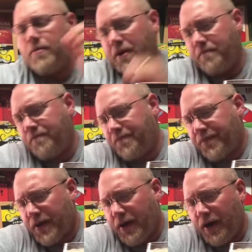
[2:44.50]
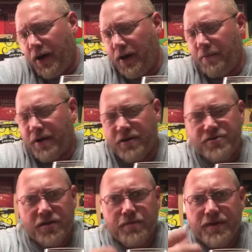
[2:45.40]
but it could
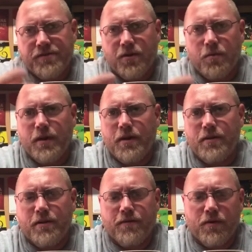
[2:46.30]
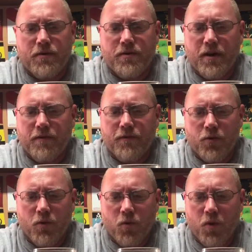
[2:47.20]
just be so many of the different
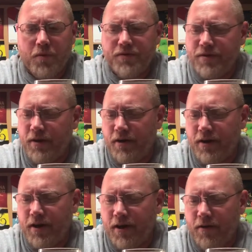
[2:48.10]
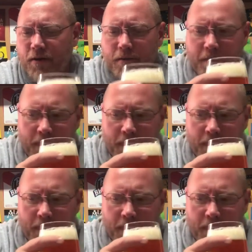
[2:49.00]
fruit aromas in there together.